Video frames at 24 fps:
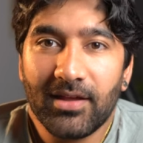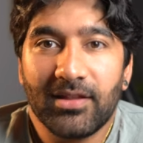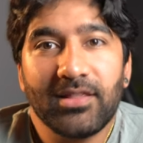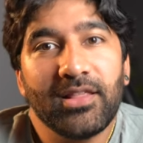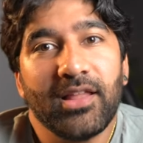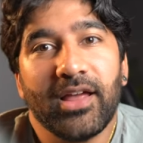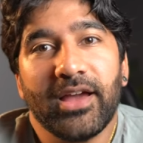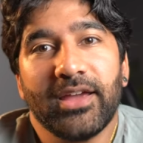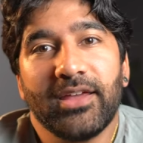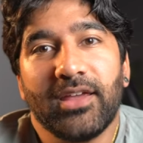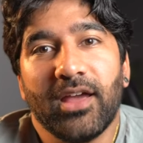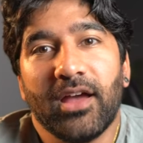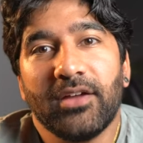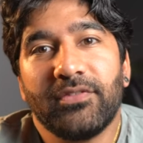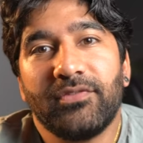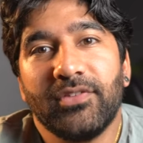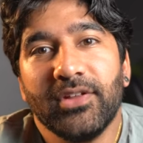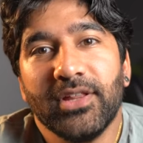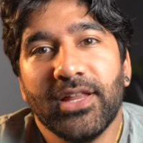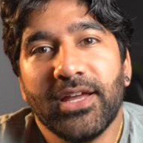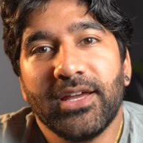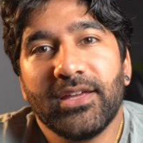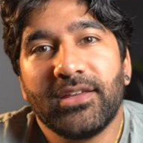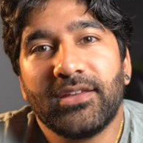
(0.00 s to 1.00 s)
like, I
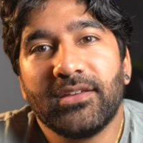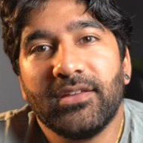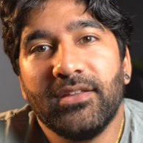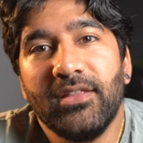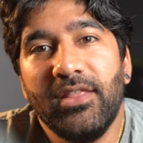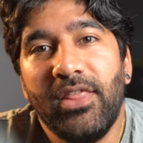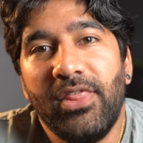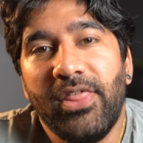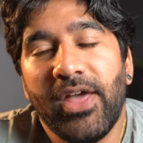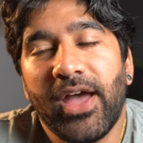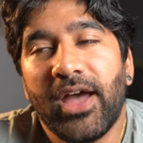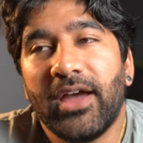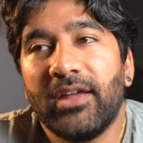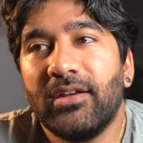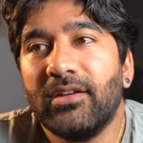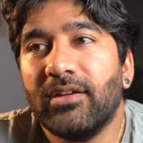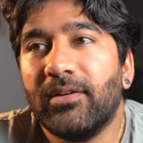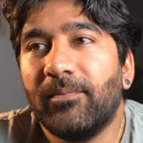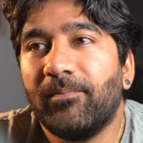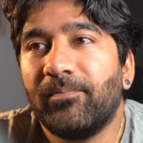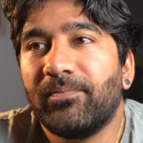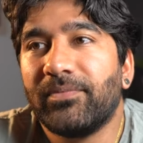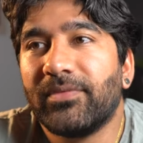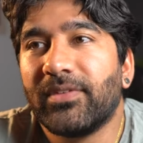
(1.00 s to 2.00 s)
feel like
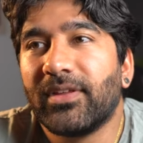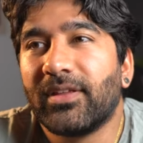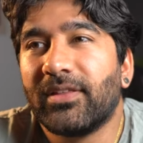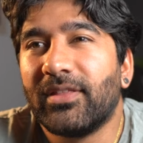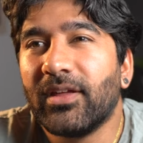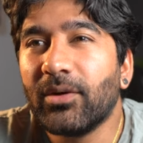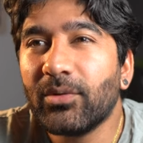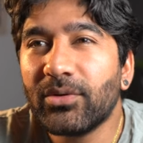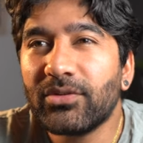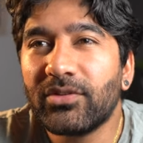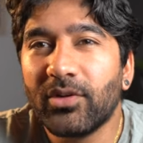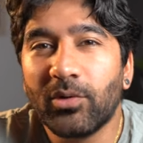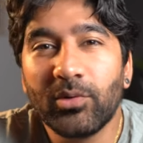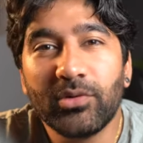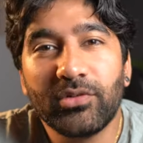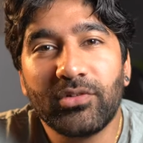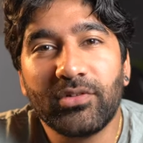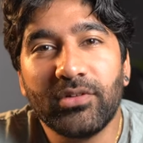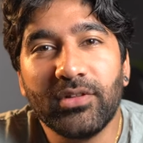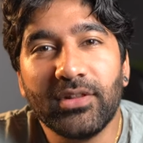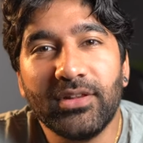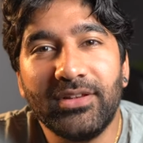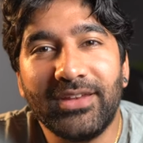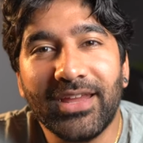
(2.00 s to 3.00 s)
that
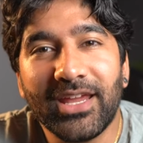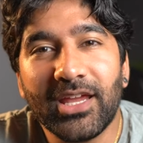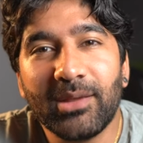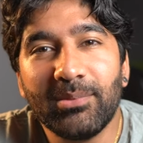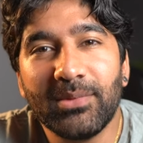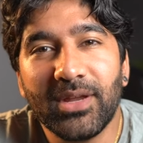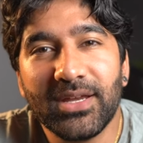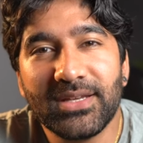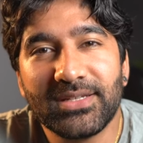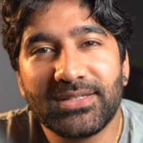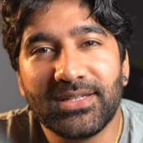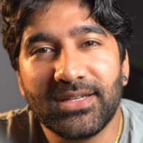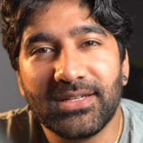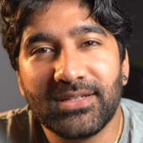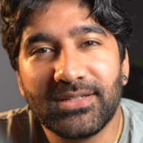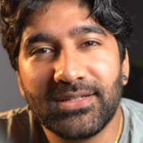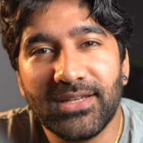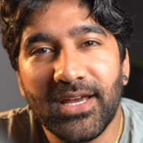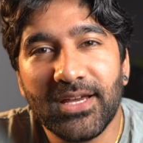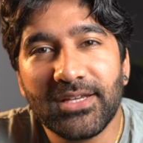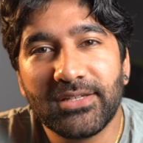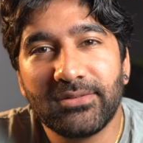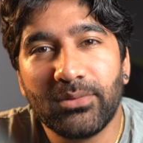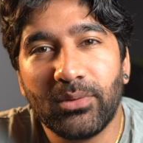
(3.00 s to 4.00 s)
was deemed as
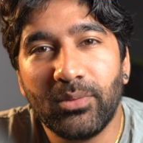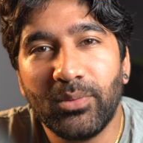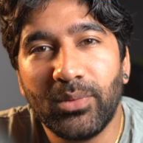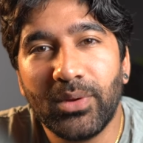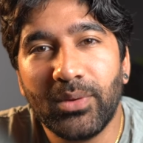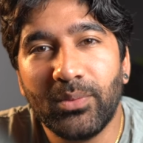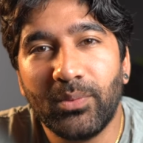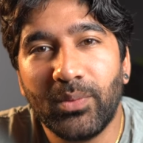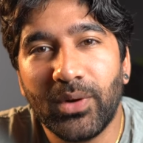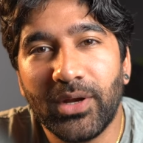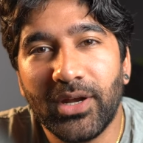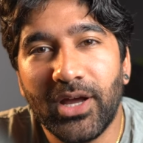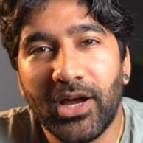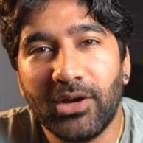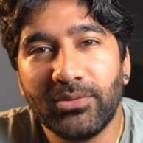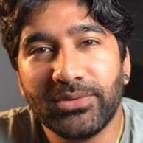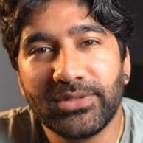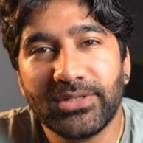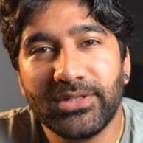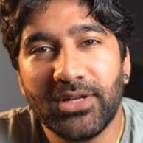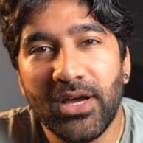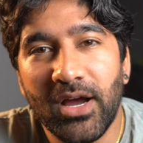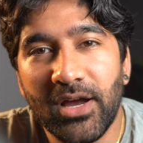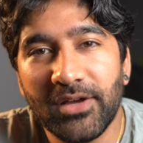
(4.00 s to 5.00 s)
success only when I
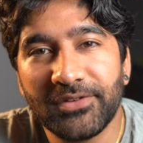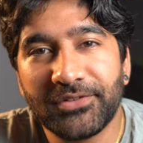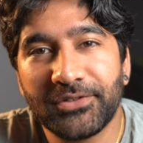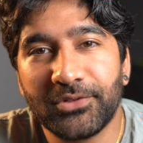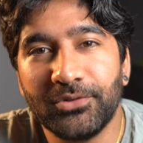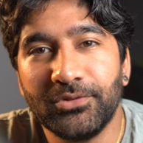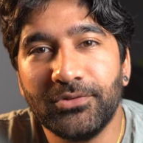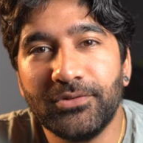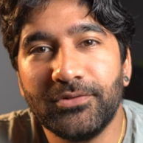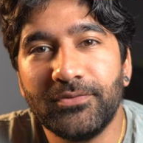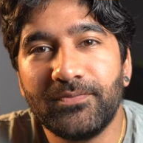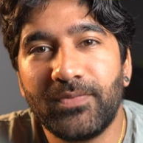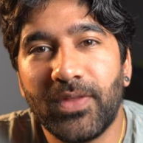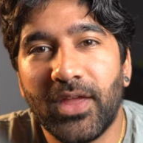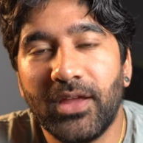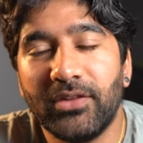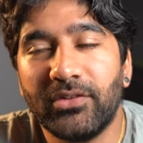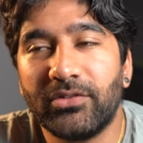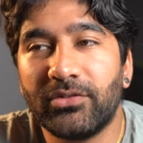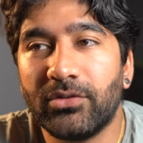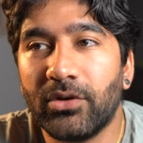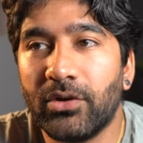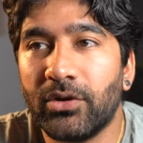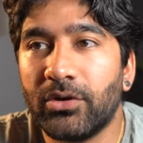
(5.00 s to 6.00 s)
was in high school.
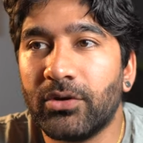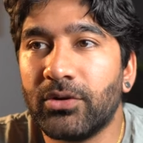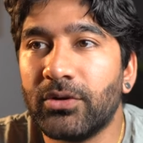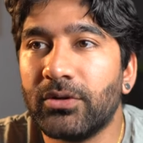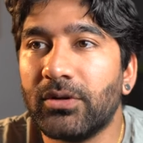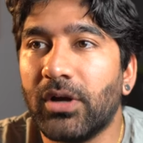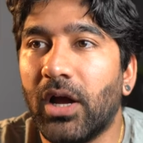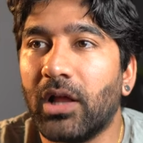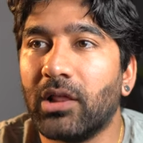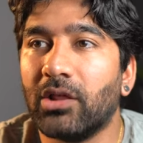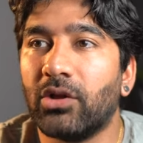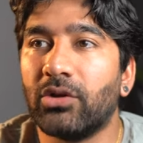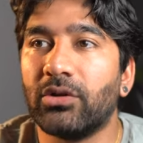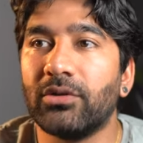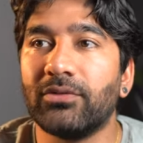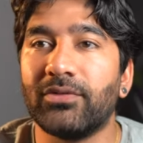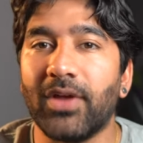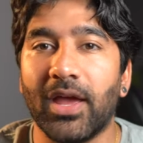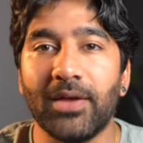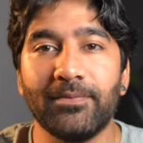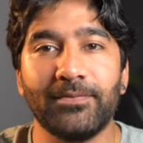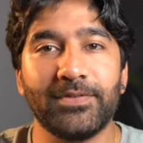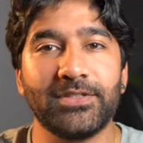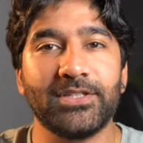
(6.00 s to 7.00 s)
And so a lot of
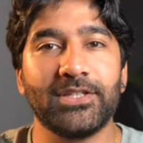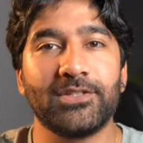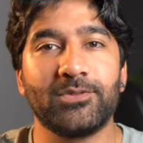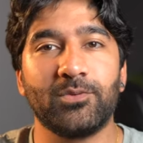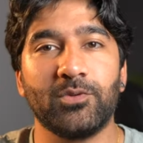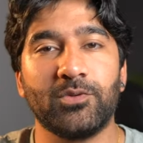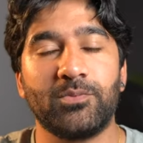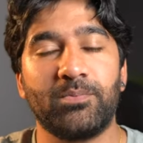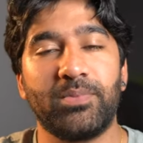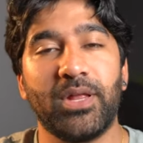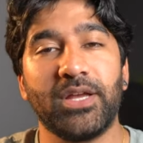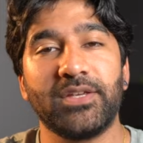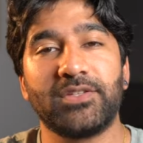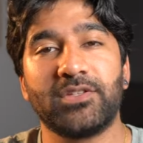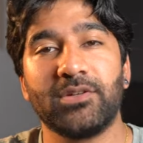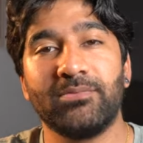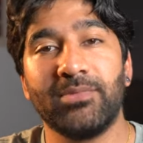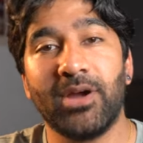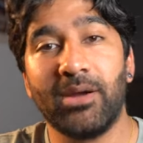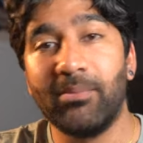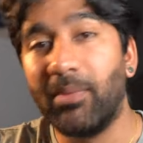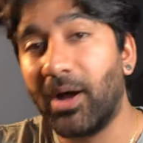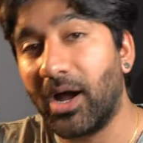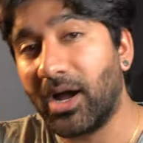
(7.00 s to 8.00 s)
emphasis was placed on
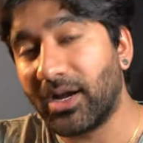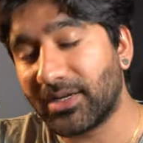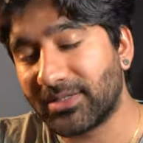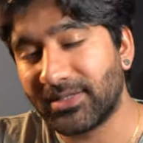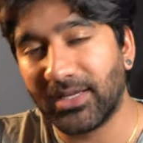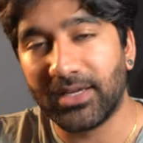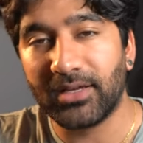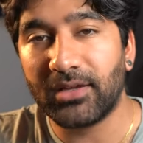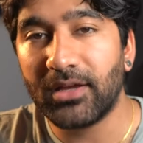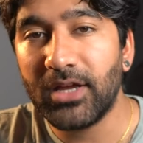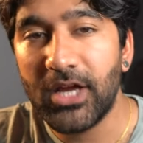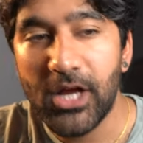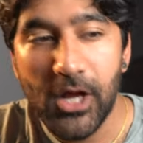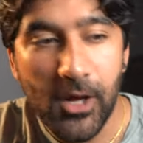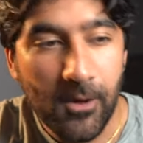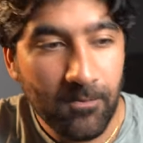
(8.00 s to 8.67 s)
my marks. Like,